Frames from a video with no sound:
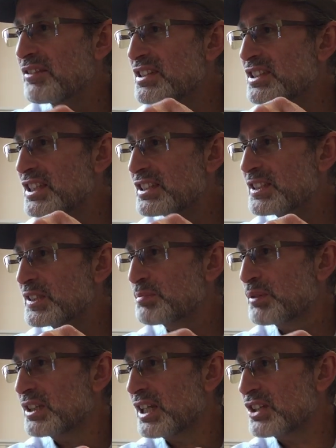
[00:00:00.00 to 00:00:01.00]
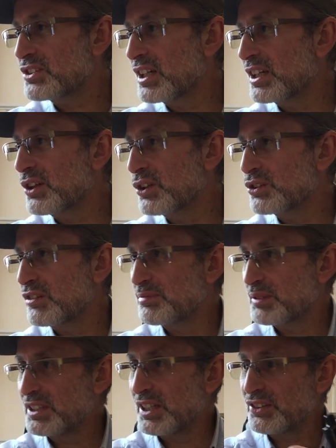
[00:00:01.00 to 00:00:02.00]
resistance protection, and cutoff
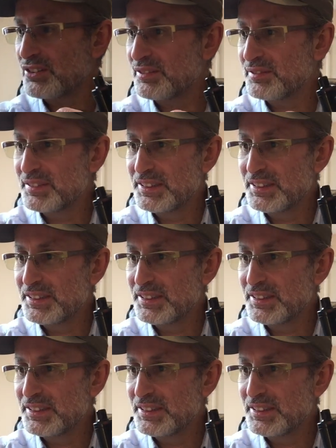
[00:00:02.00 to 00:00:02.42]
protection.